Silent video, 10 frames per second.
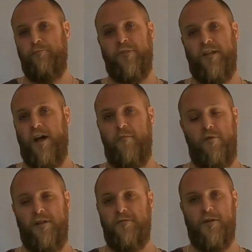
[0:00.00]
You know, I
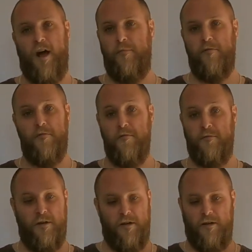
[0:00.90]
pull into a couple,
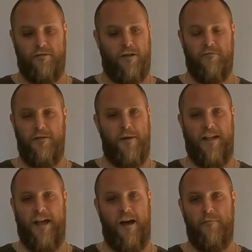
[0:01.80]
don't really make
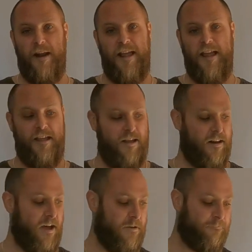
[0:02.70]
it out of many,
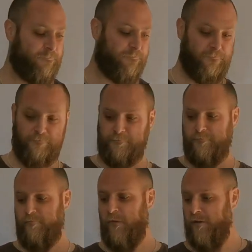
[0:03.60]
and
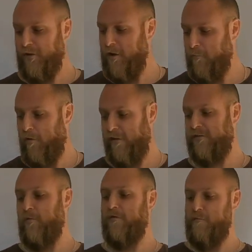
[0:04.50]
so
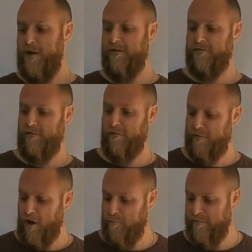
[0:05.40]
it's more for me as of
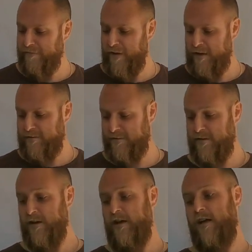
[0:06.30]
an open
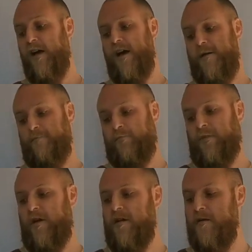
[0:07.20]
face kind
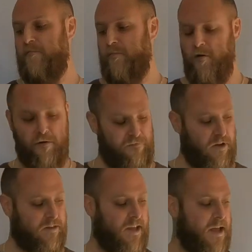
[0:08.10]
of board for
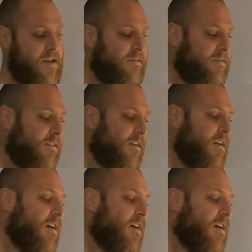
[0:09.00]
good days.